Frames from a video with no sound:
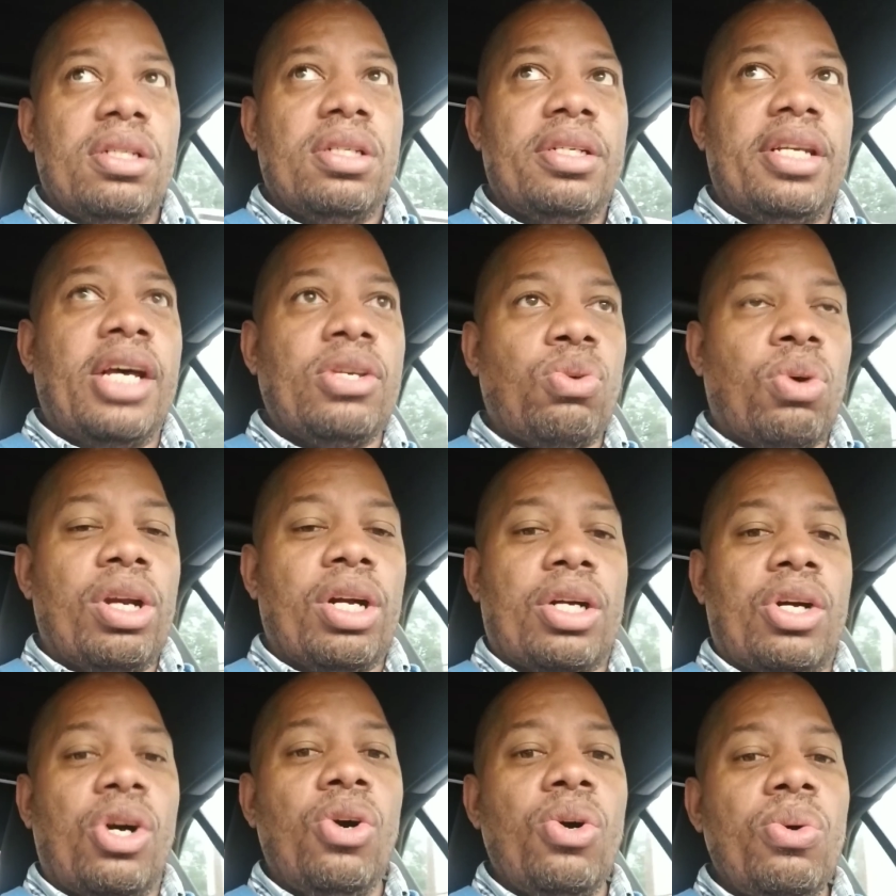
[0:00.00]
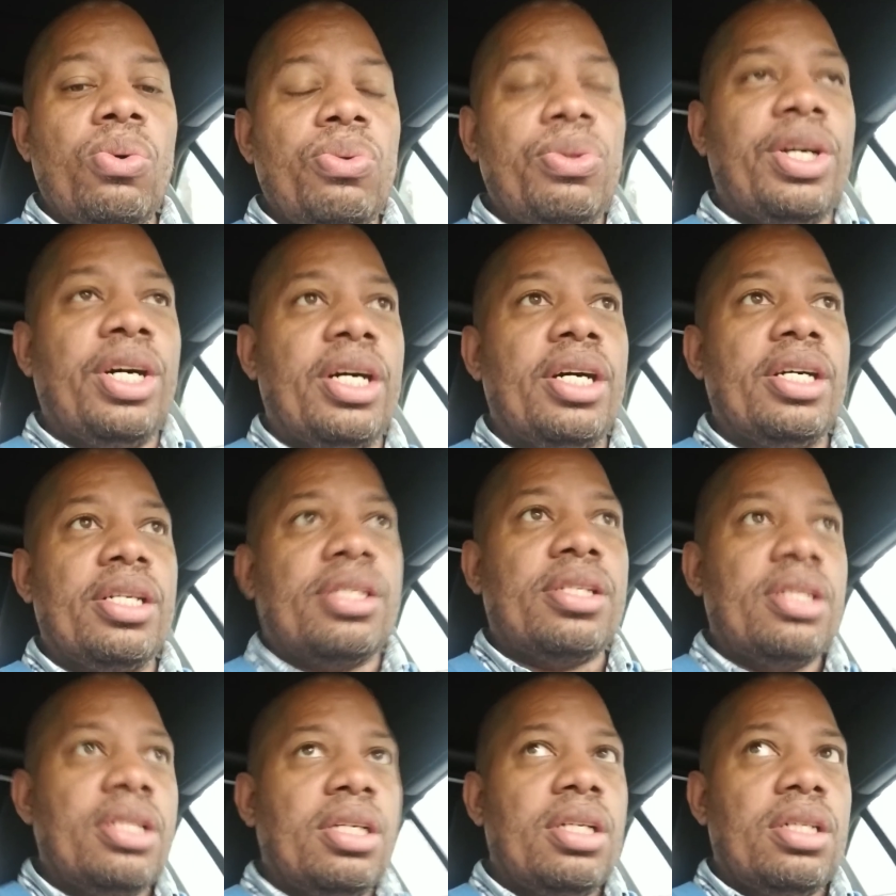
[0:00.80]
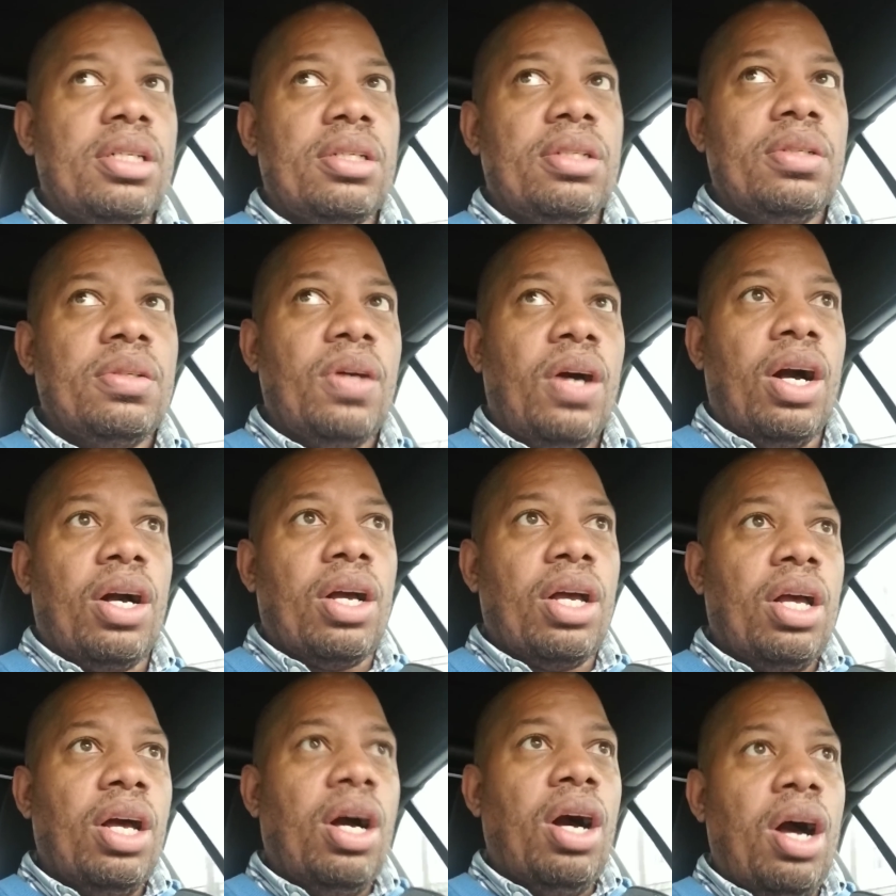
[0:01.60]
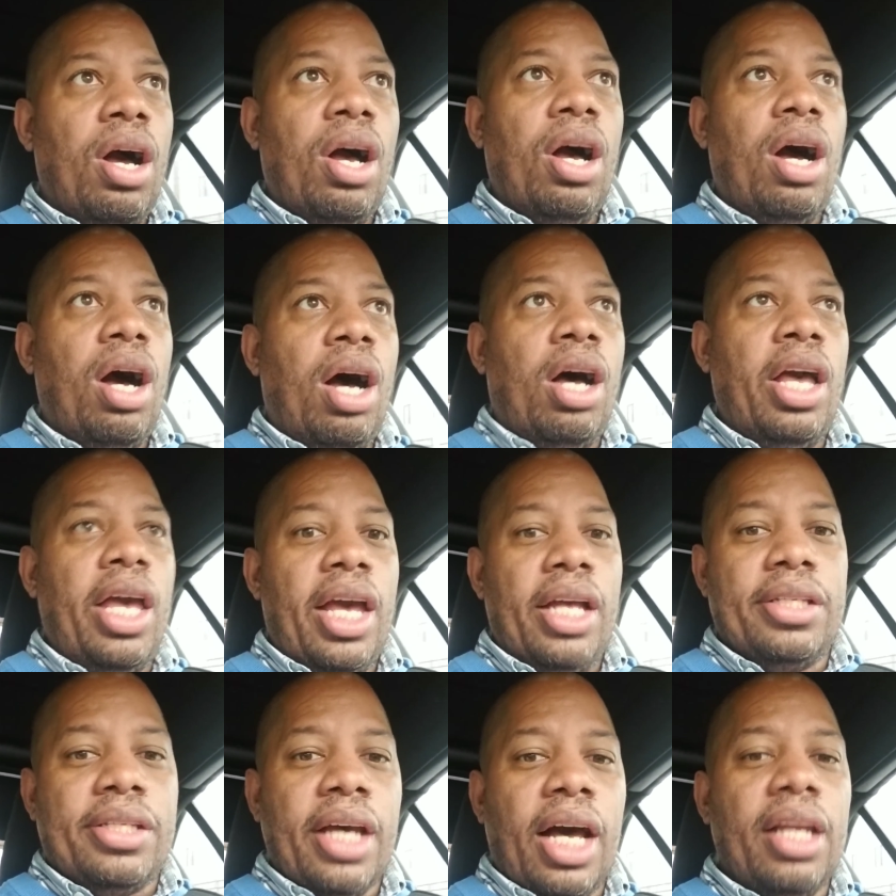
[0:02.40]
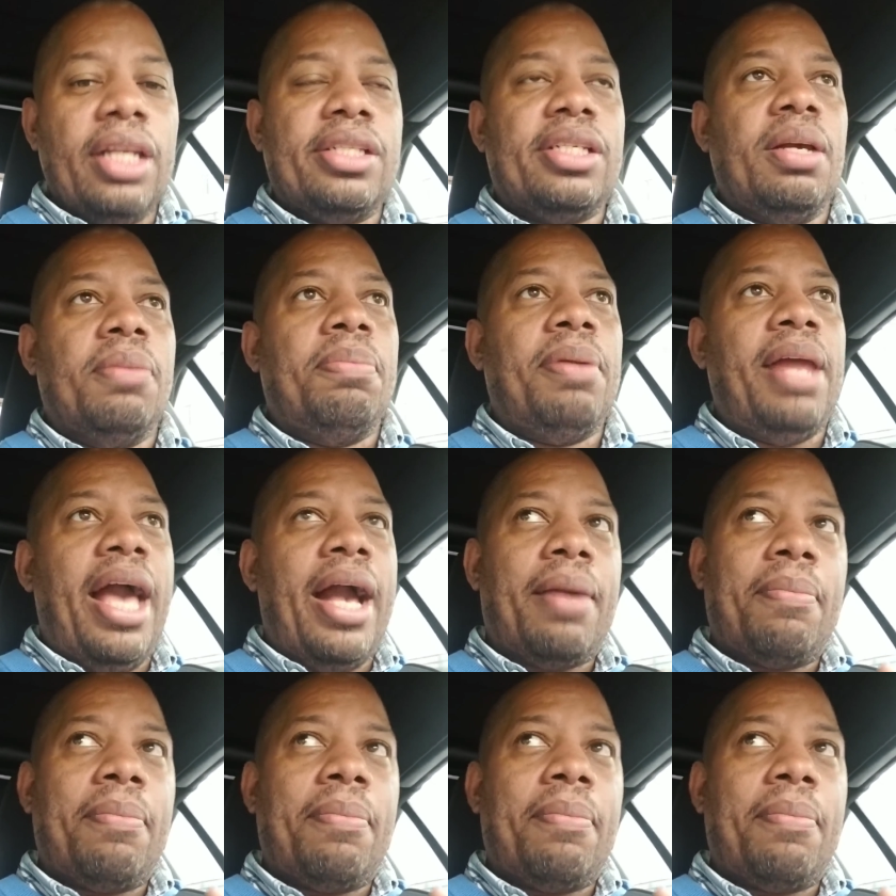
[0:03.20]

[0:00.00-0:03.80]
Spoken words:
That's what a coon does. An intelligent black